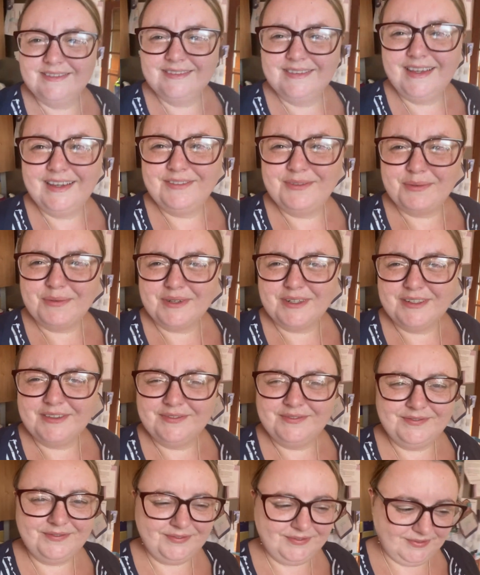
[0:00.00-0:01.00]
Hi everyone,
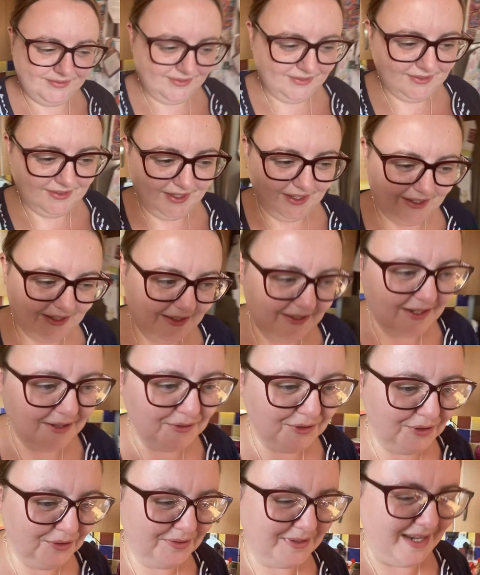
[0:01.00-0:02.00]
it is now
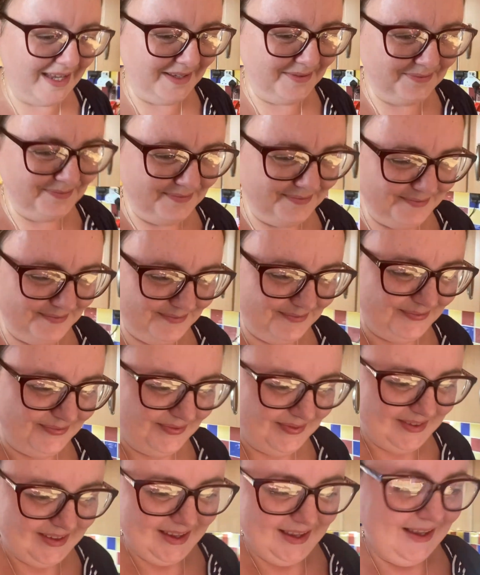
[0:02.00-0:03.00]
Tuesday
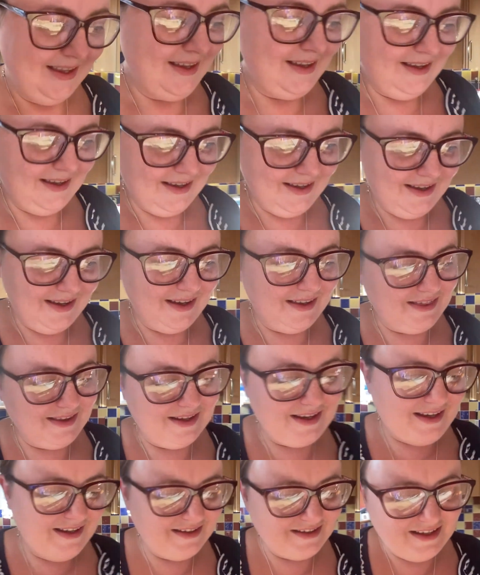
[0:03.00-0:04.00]
and the
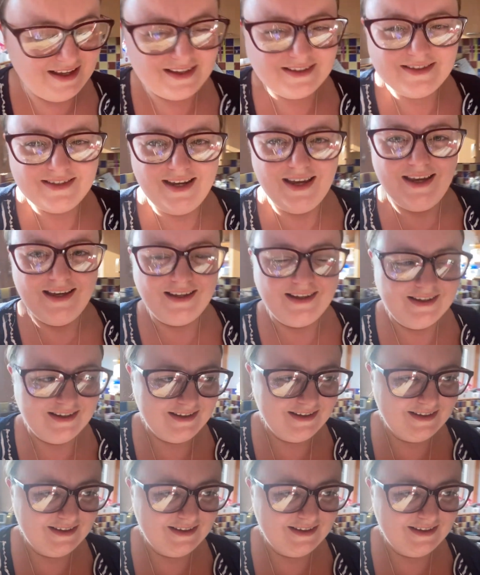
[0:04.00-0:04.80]
kids' last day.